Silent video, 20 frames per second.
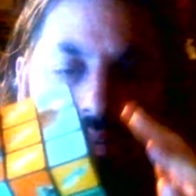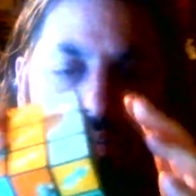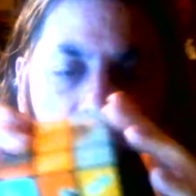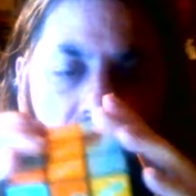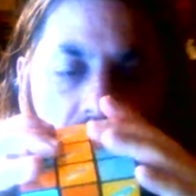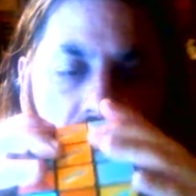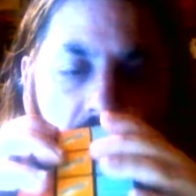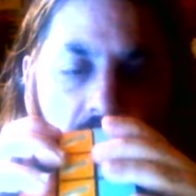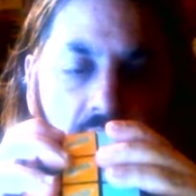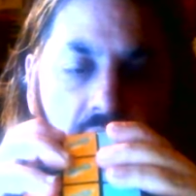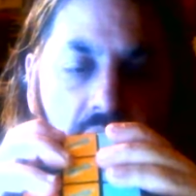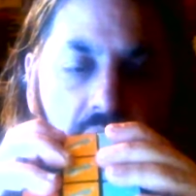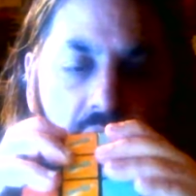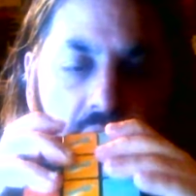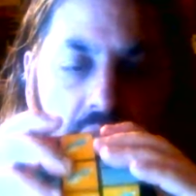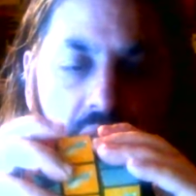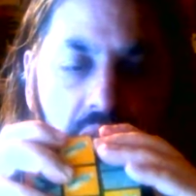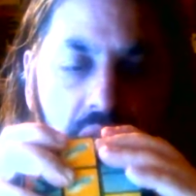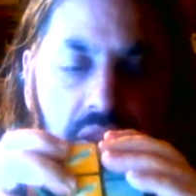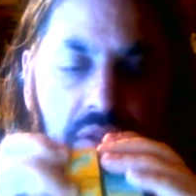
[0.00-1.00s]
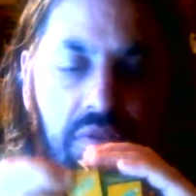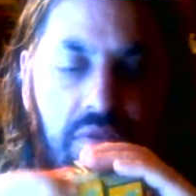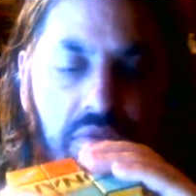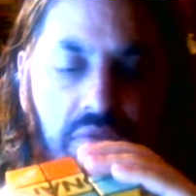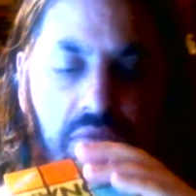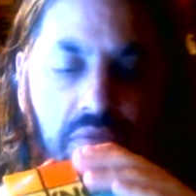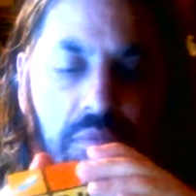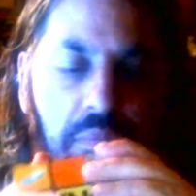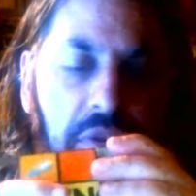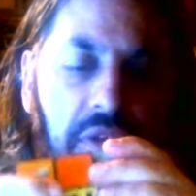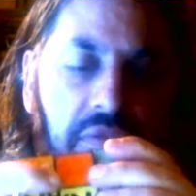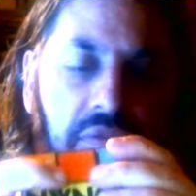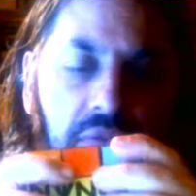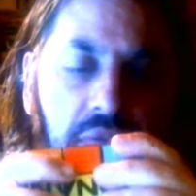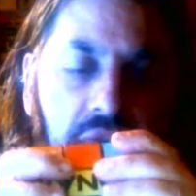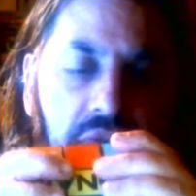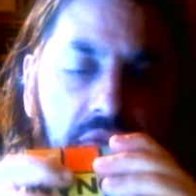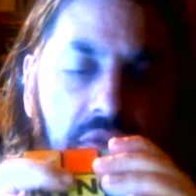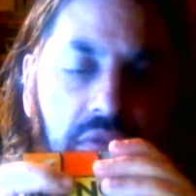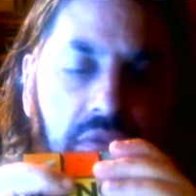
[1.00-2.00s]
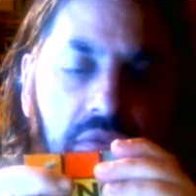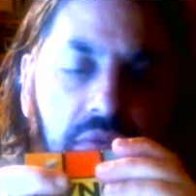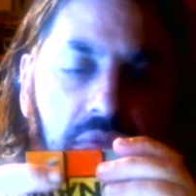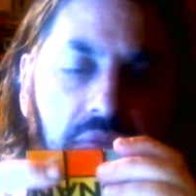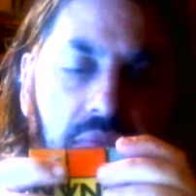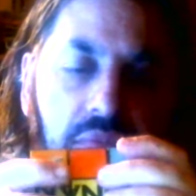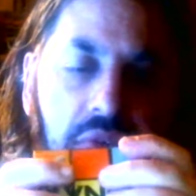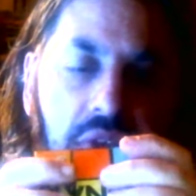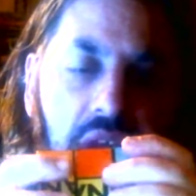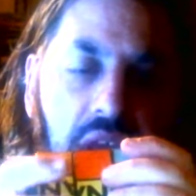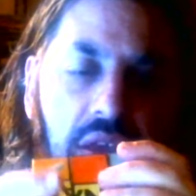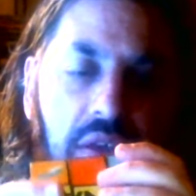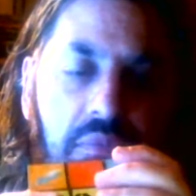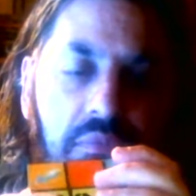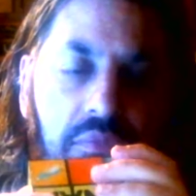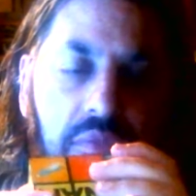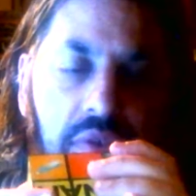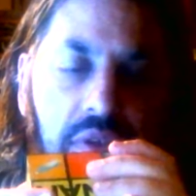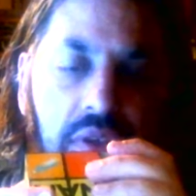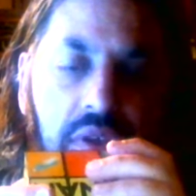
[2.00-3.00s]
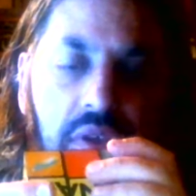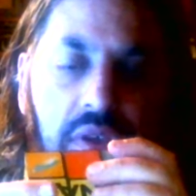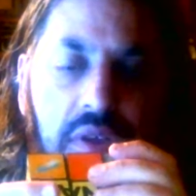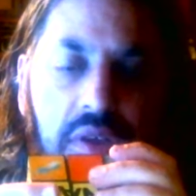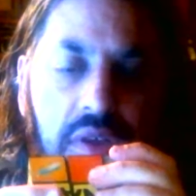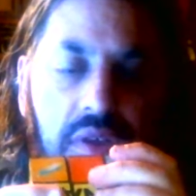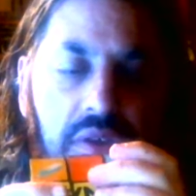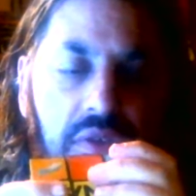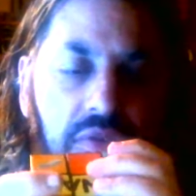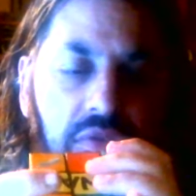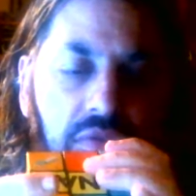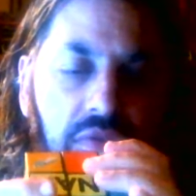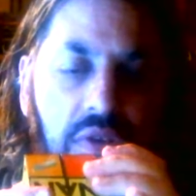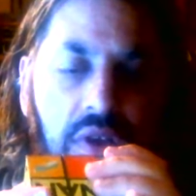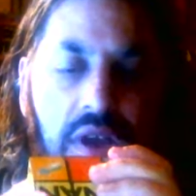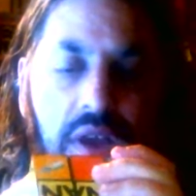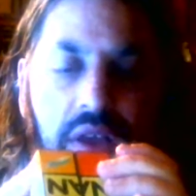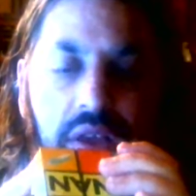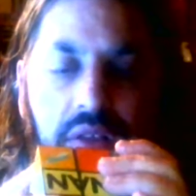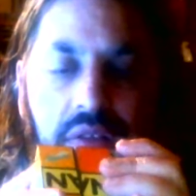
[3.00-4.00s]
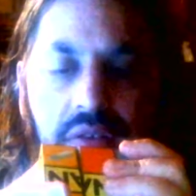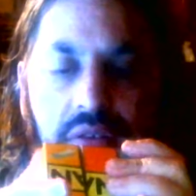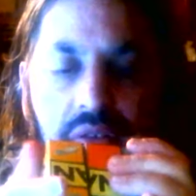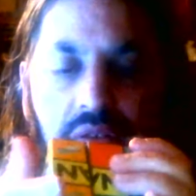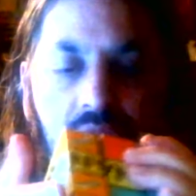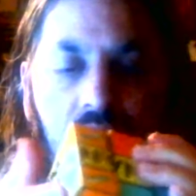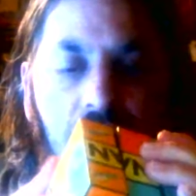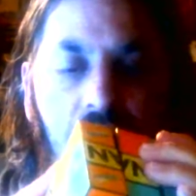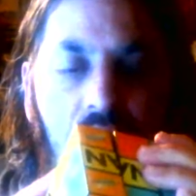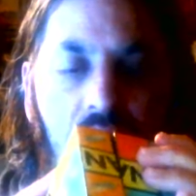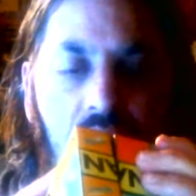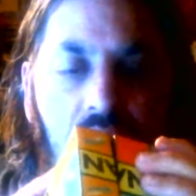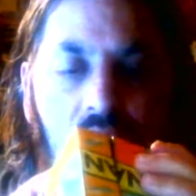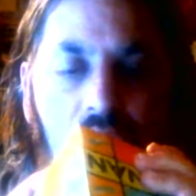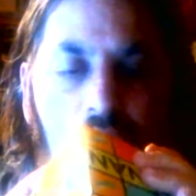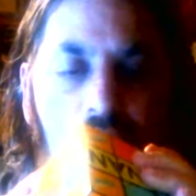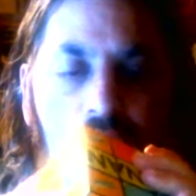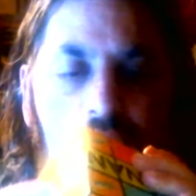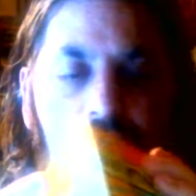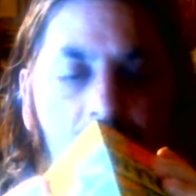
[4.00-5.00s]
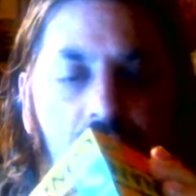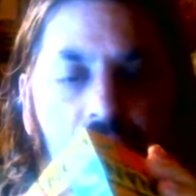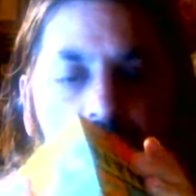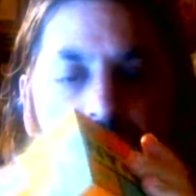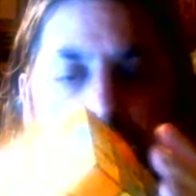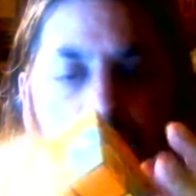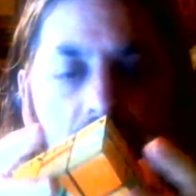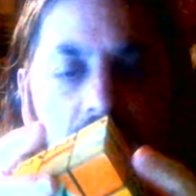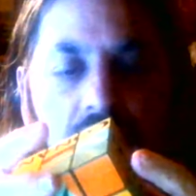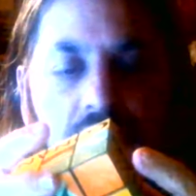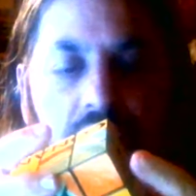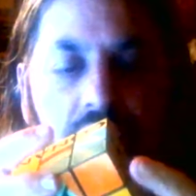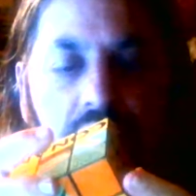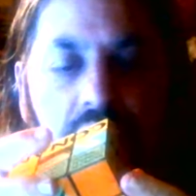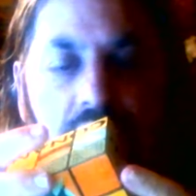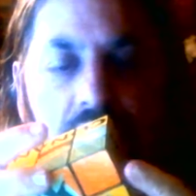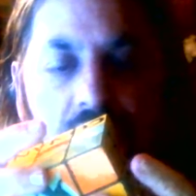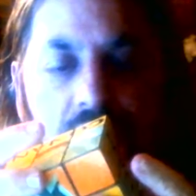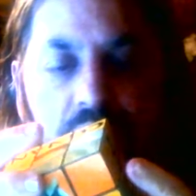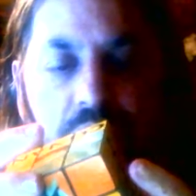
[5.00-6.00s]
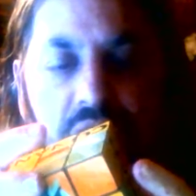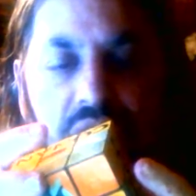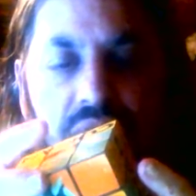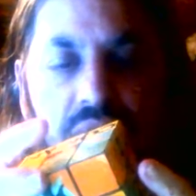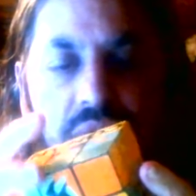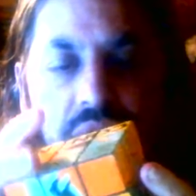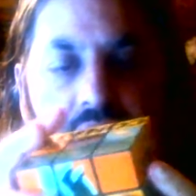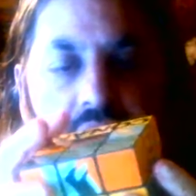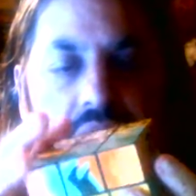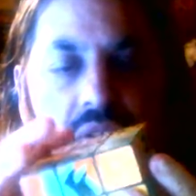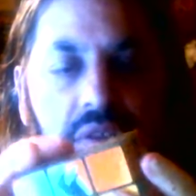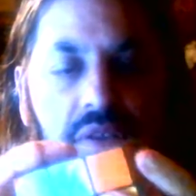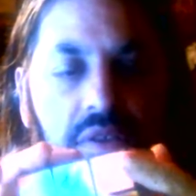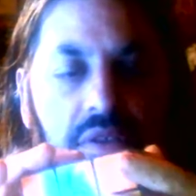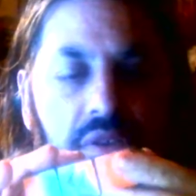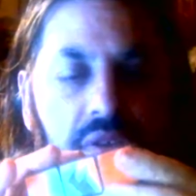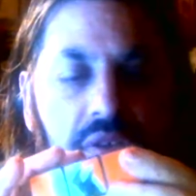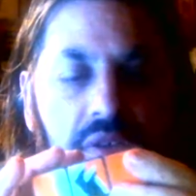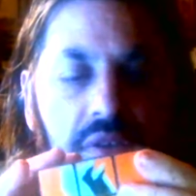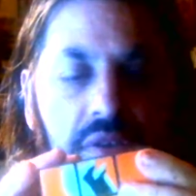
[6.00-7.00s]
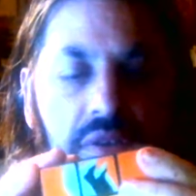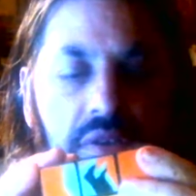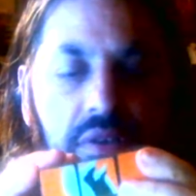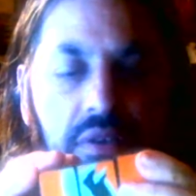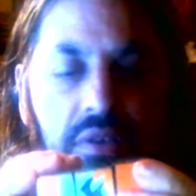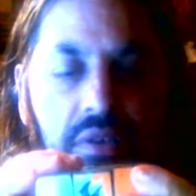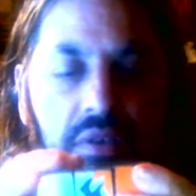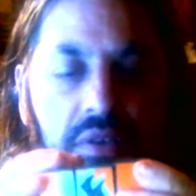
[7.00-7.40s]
turn it into a puzzle, which is what I am trying to do right now. A little, just mess with it. And